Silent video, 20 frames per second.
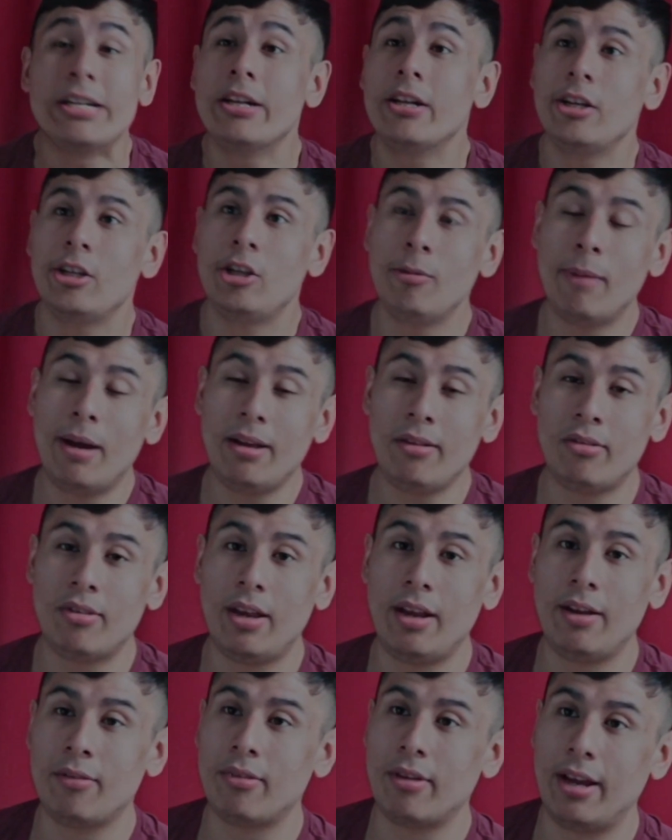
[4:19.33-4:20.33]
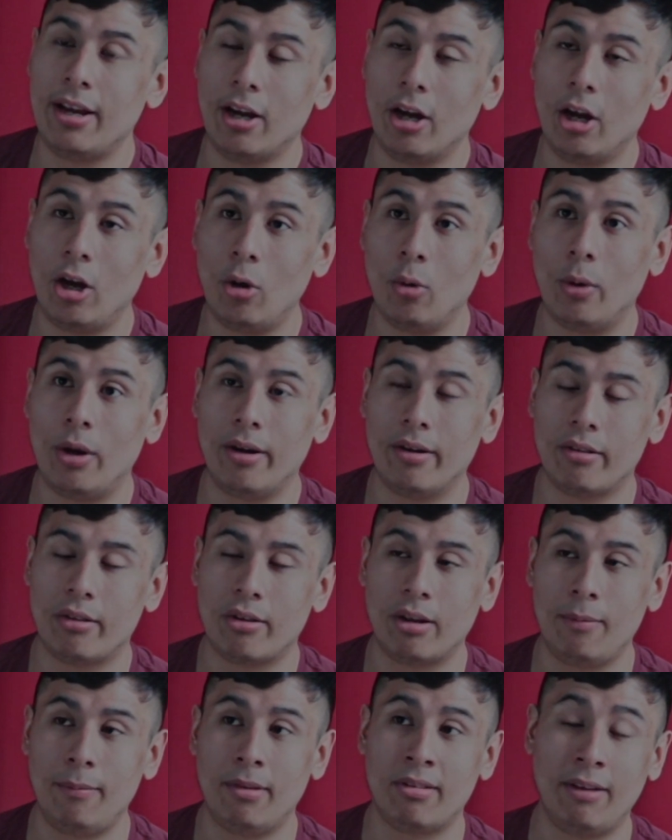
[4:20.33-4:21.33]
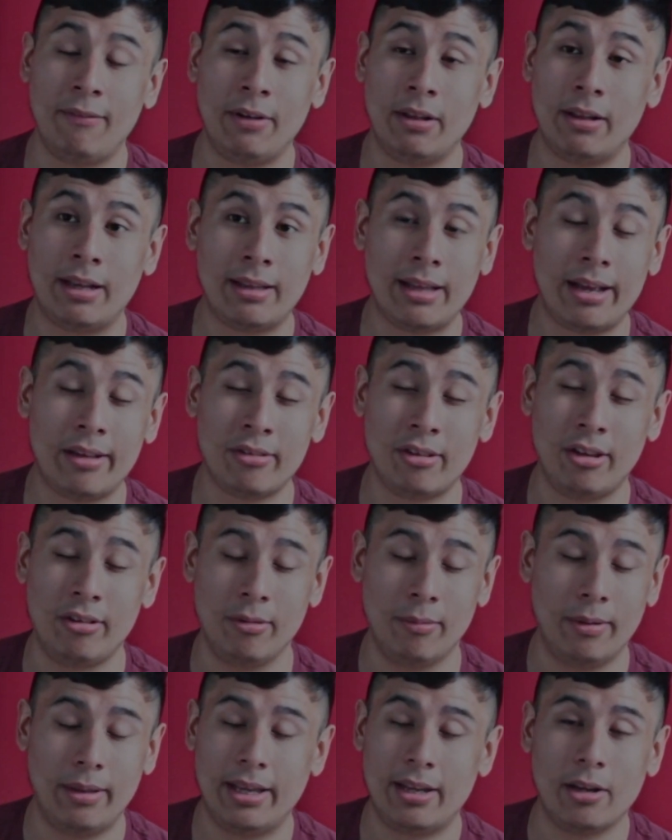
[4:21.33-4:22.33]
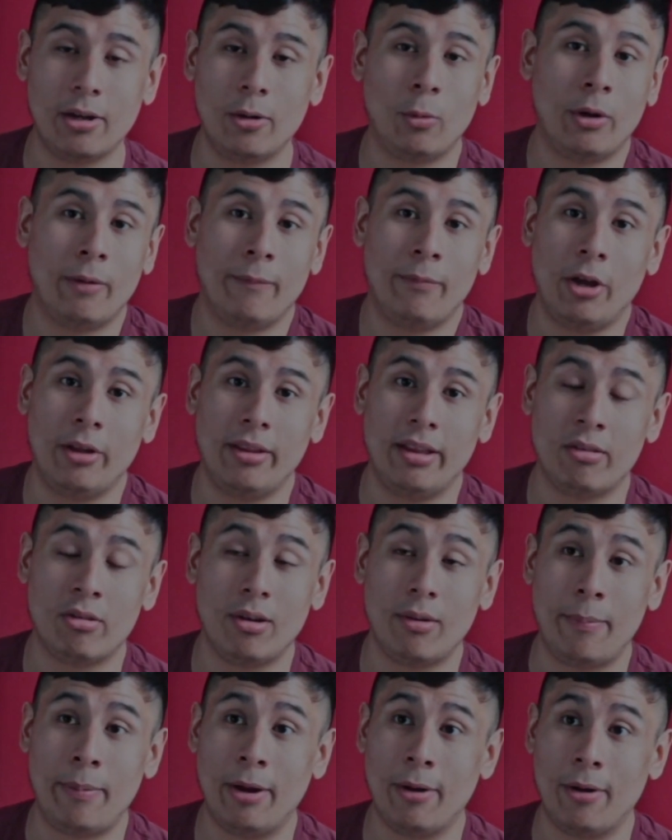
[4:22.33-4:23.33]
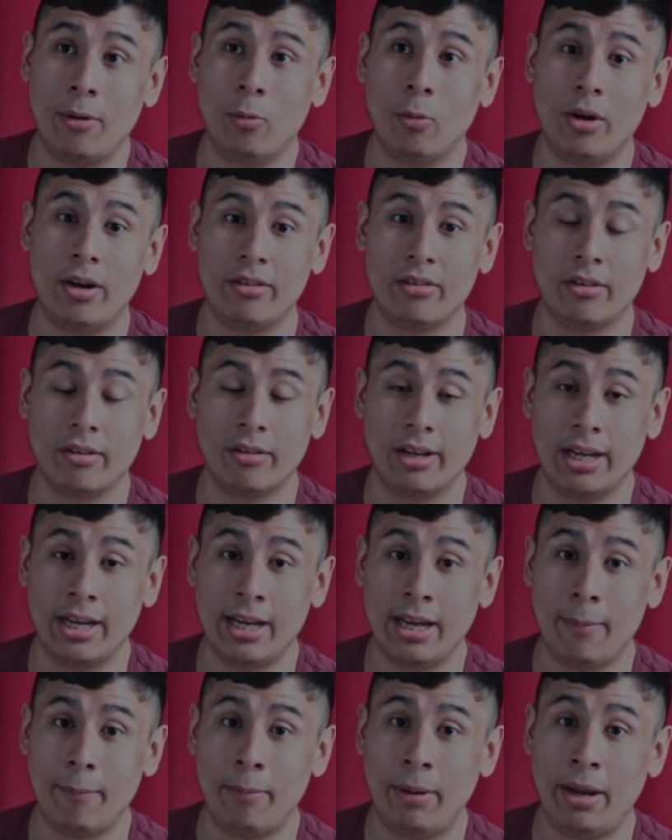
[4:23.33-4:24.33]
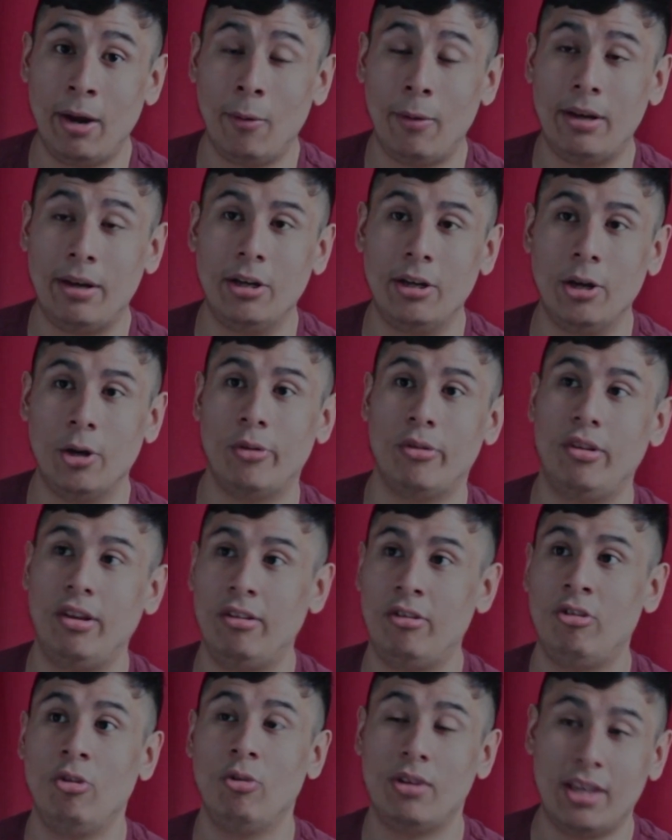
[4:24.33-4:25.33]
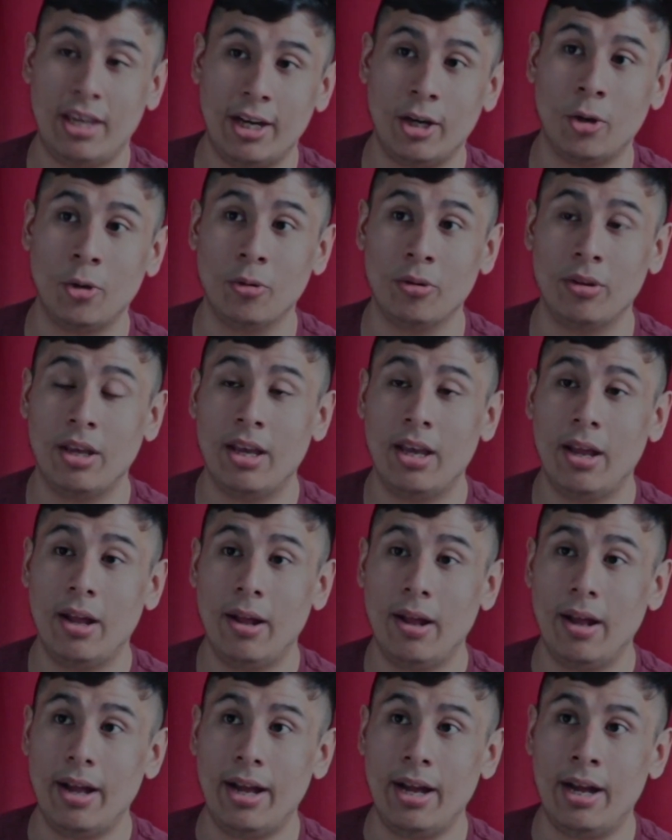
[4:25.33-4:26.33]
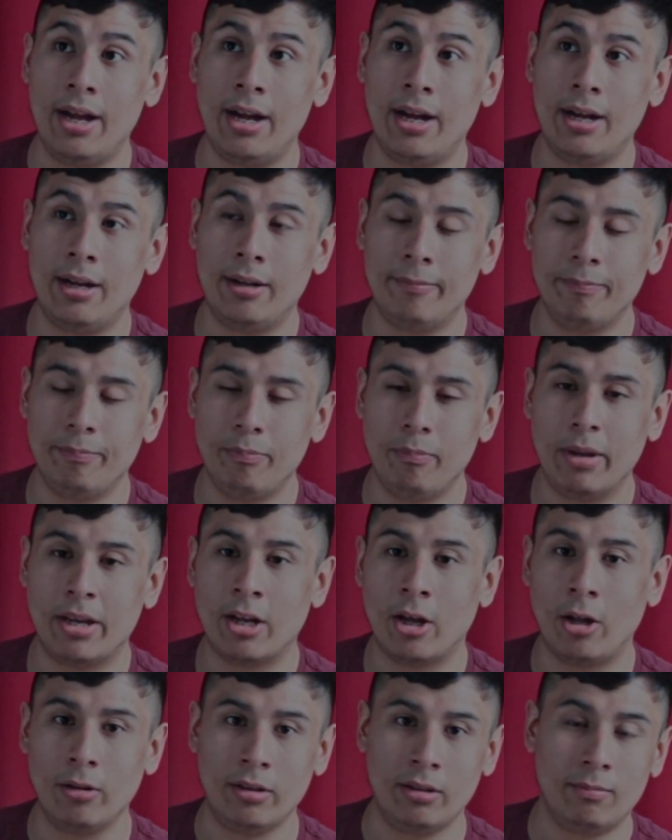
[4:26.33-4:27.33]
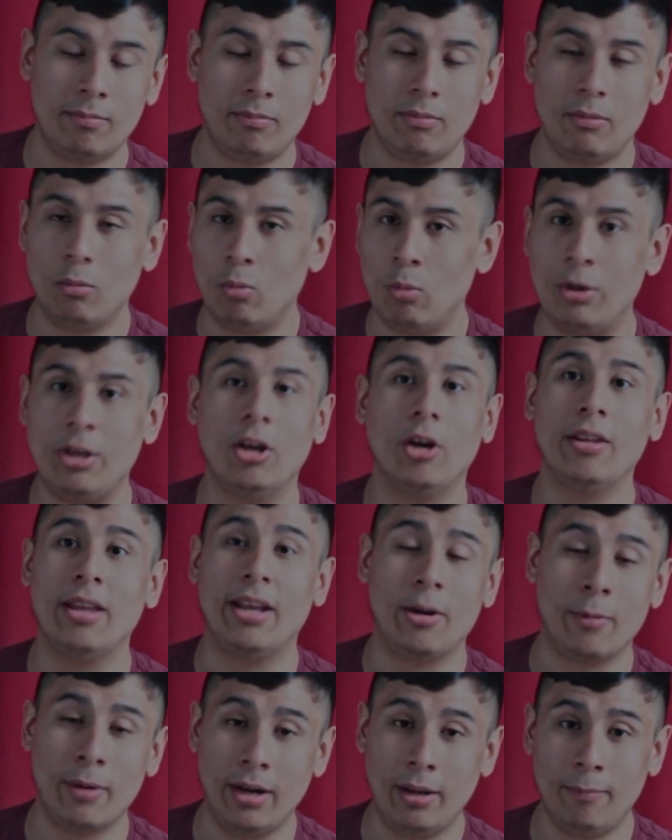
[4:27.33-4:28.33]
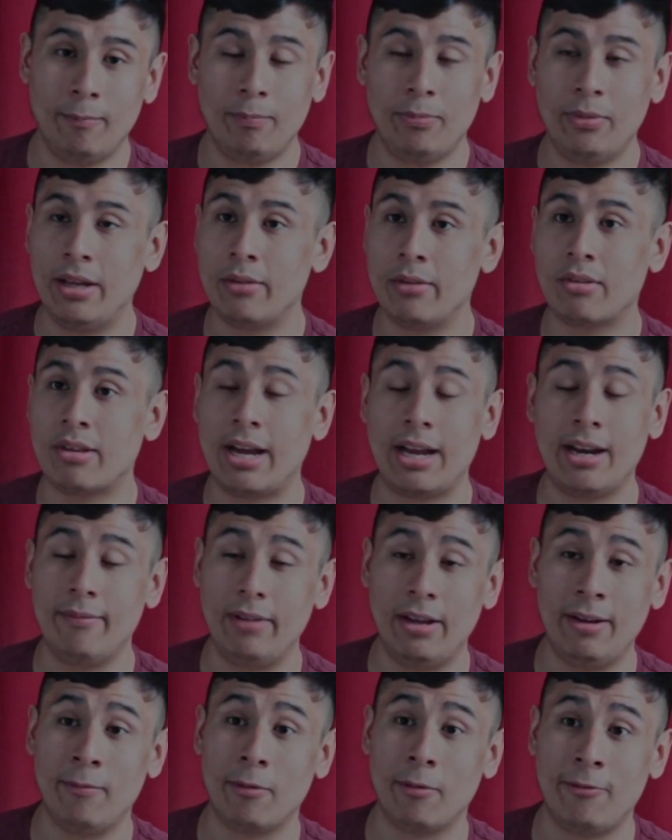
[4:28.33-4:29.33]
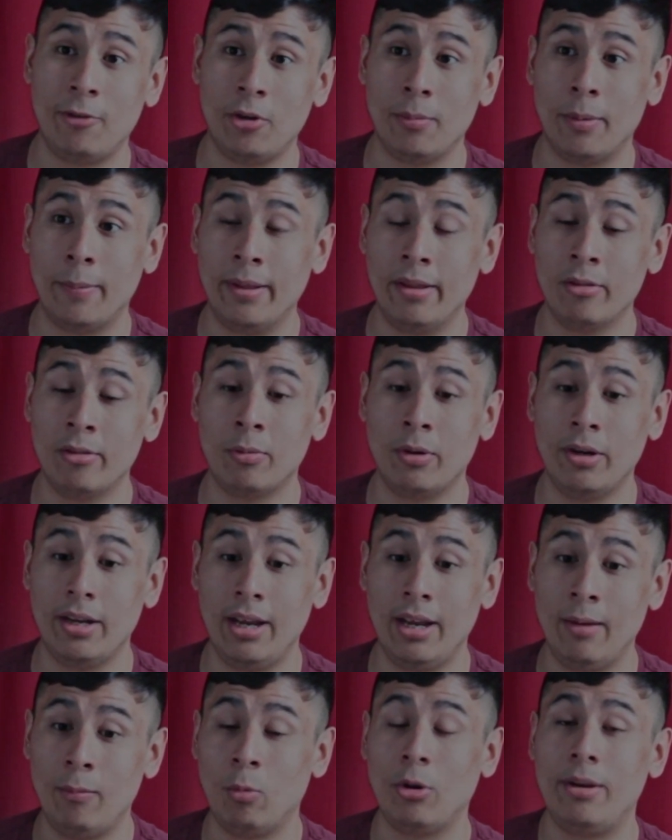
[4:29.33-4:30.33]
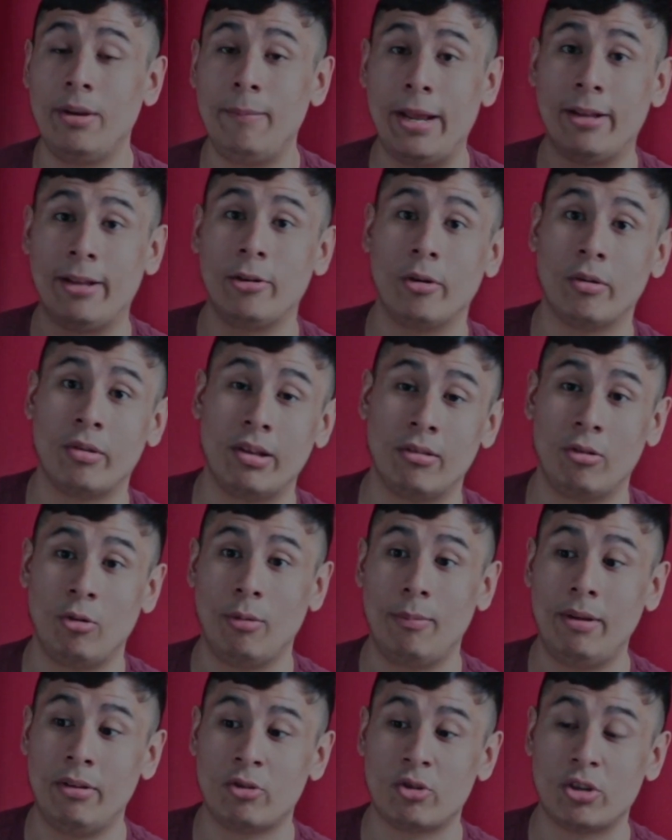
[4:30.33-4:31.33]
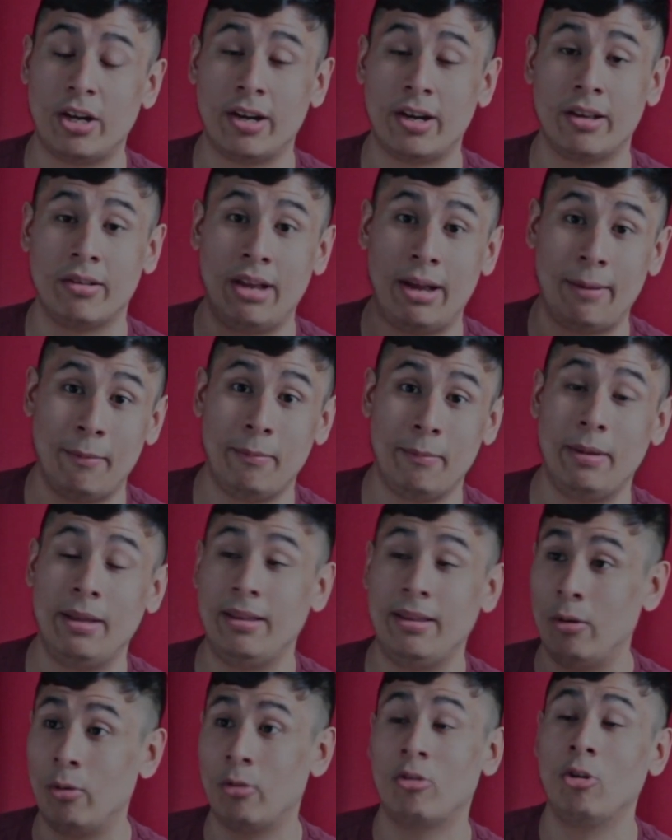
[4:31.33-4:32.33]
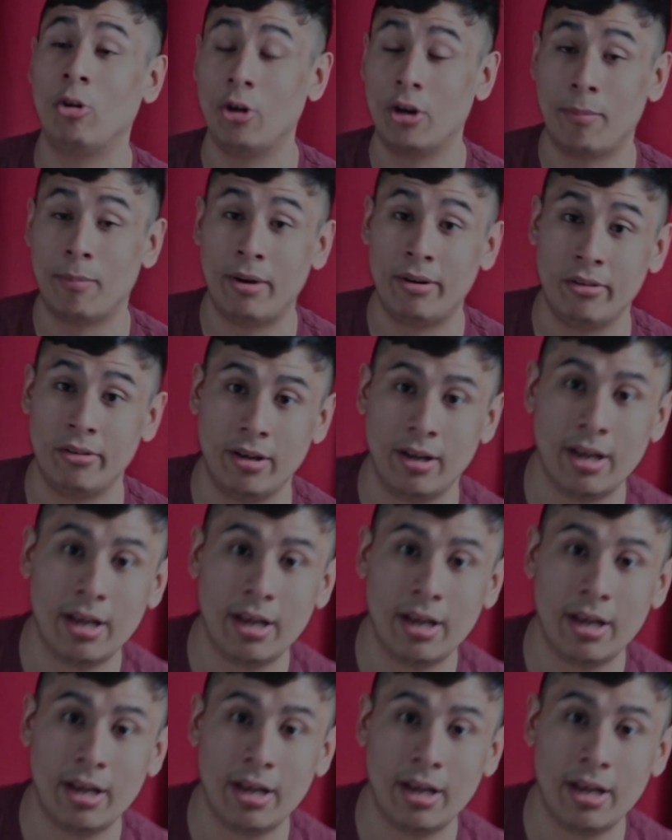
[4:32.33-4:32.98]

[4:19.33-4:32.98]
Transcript: You might say it's like, oh, well, it's going to be the same thing like last season. Well, like, well, no, that's not what Perry wants. Because, like, again, Perry knows these two killed McCullough. We know that already. That's kind of irrefutable by this point. It wouldn't make no sense to do a mistrial because that would mean they'll still go to prison.